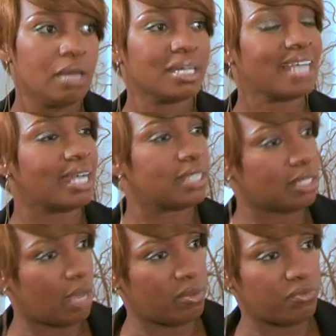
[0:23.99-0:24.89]
Because I had done
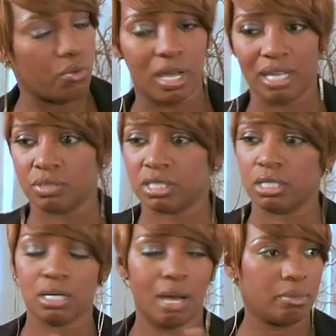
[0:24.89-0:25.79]
that before, and he would
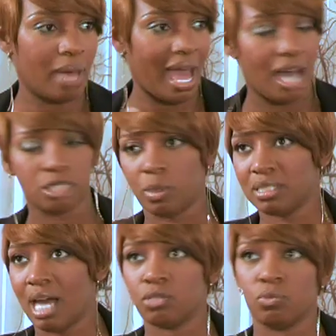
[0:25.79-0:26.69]
still come to my house, bust
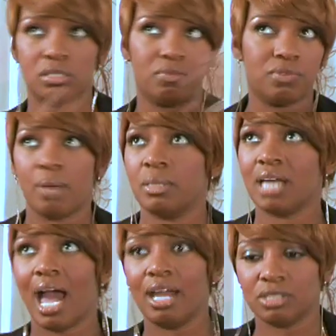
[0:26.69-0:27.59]
out the window, flat my
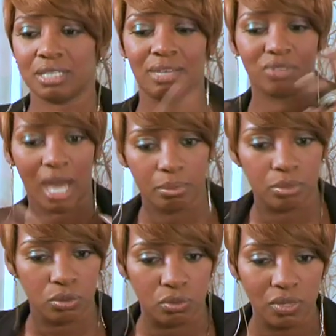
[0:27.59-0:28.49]
tires. So I said, I've got to
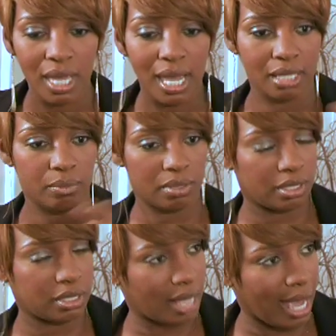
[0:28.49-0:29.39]
move in the middle
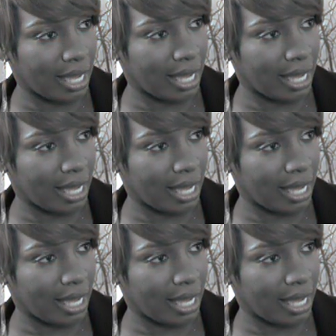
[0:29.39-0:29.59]
of the night.